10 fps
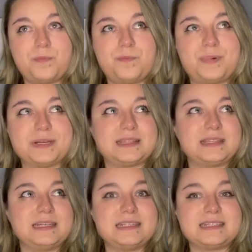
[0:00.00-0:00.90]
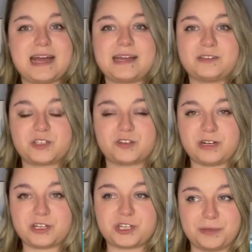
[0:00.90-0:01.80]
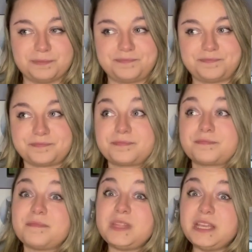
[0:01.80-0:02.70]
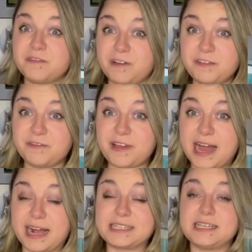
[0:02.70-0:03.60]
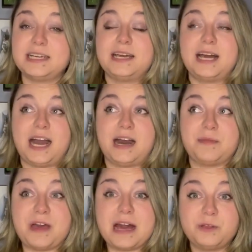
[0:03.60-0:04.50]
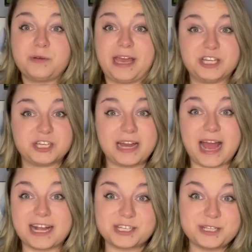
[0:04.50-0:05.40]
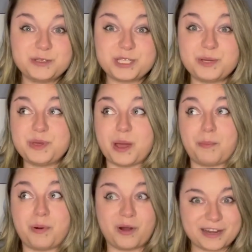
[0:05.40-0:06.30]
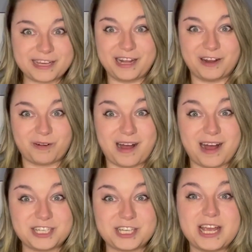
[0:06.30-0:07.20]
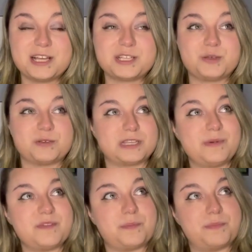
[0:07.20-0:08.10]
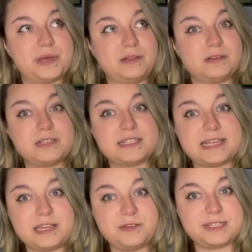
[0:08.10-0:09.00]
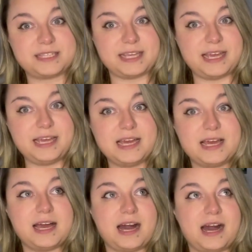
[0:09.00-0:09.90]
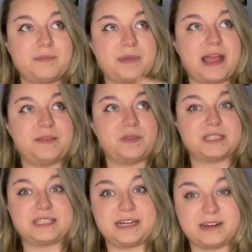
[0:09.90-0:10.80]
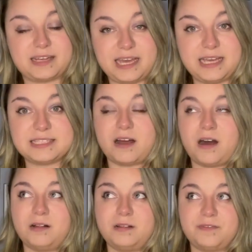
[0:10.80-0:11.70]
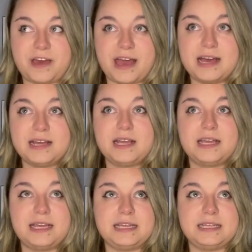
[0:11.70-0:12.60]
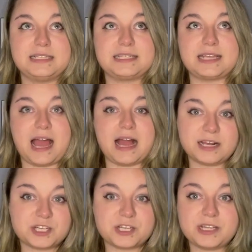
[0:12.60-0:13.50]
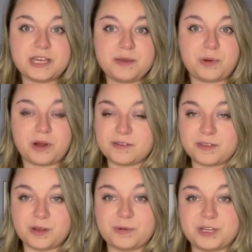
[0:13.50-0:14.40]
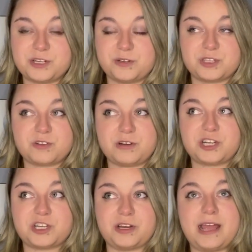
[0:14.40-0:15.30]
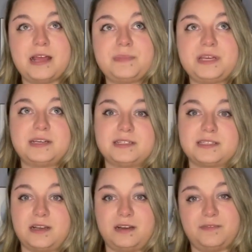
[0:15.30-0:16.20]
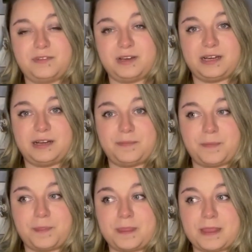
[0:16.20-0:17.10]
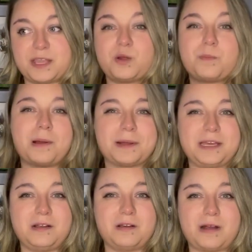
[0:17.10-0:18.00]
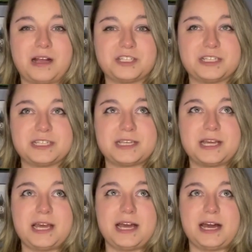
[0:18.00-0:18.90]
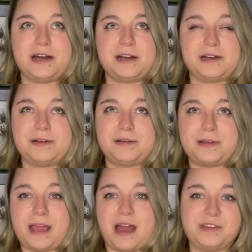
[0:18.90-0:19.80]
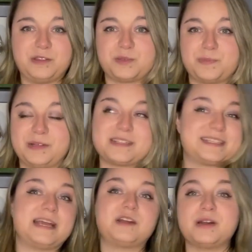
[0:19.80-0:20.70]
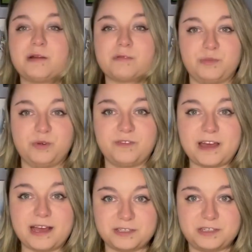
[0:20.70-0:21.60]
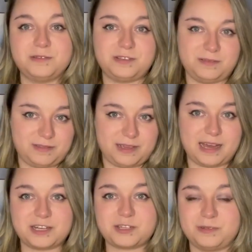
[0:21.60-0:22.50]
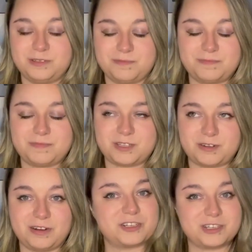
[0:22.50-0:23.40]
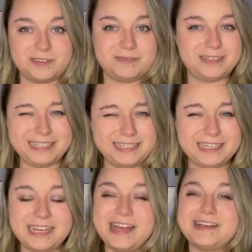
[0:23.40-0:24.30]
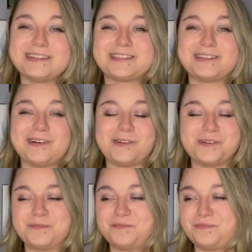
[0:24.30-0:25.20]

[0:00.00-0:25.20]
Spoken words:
but the entire structure. Fun fact, that location actually used to be a parking garage. So some of the pillars that you see and the staircase, all of that is actually part of the original structure. And because of parking garages having those pillars, they couldn't remove that due to the actual structure need, so